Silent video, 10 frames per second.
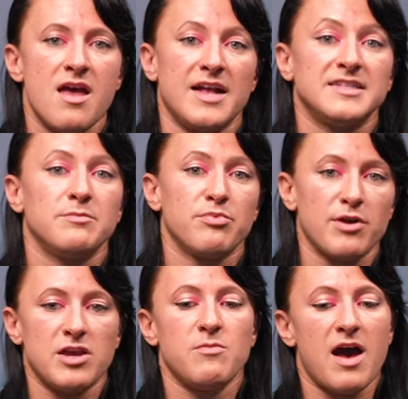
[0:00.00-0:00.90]
and to
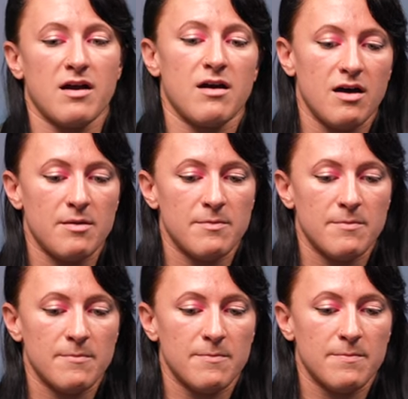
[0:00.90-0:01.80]
bring you back up,
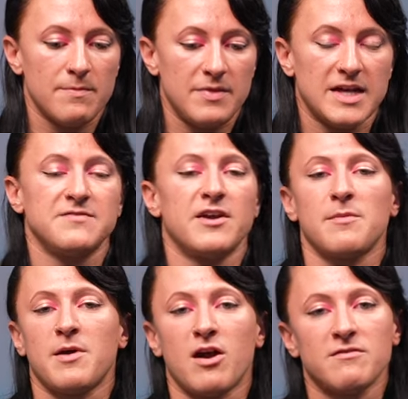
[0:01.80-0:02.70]
that's very
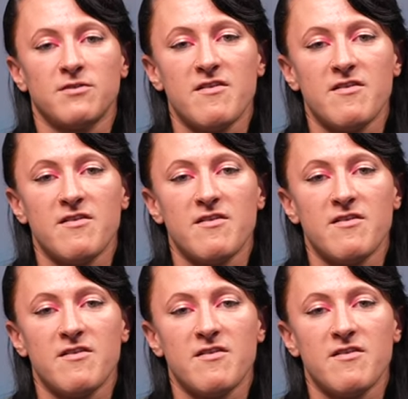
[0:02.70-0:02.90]
powerful.